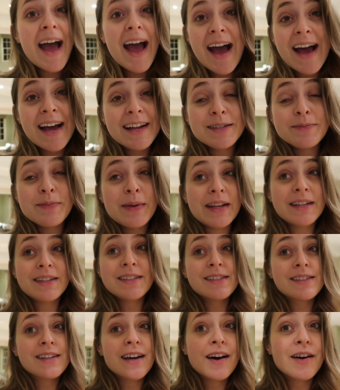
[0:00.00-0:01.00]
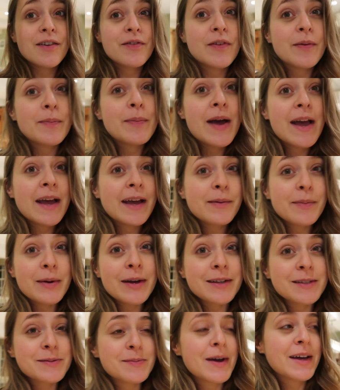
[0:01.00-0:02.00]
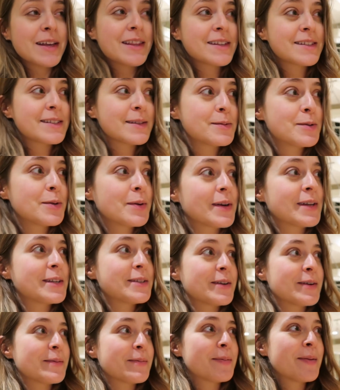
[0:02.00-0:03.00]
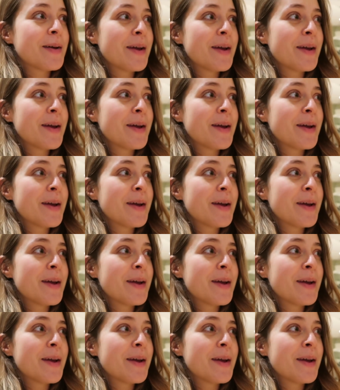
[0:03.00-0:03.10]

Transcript: admin stuff and paying bills. Mike thinks I'm talking to him.